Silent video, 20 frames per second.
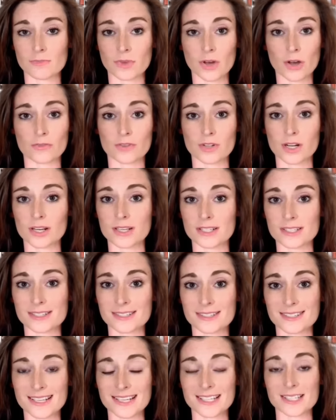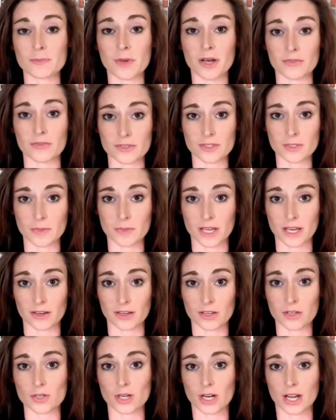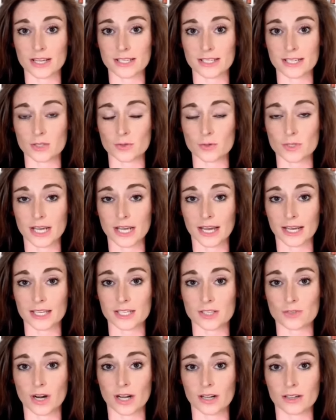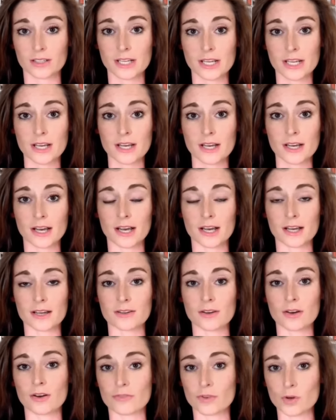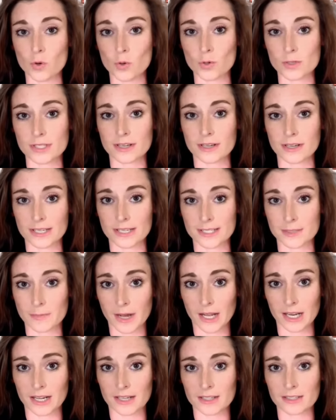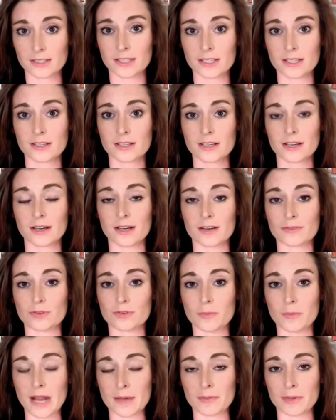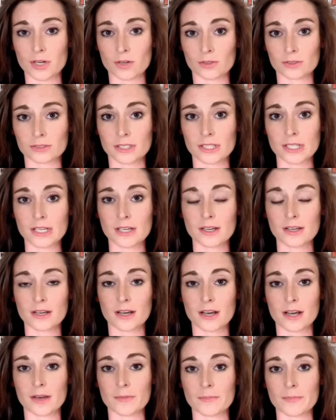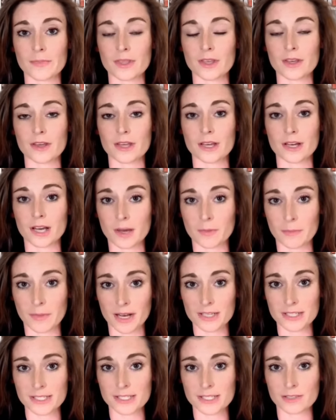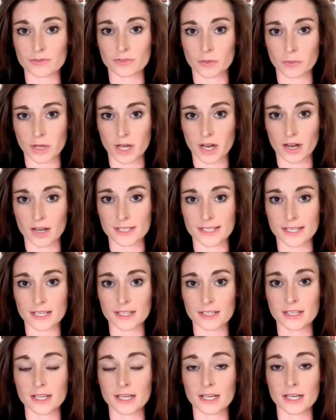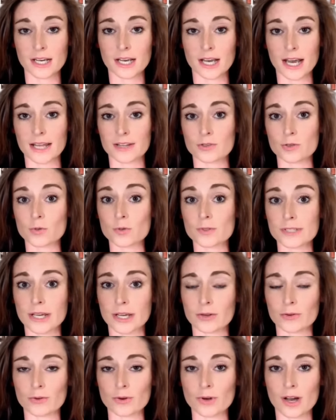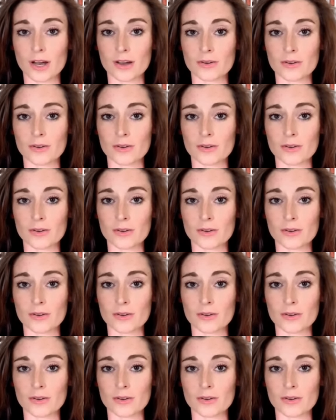over the last 6 months been utilizing to attack Israel. Of course, Hezbollah from Lebanon, Hamas from Gaza, and also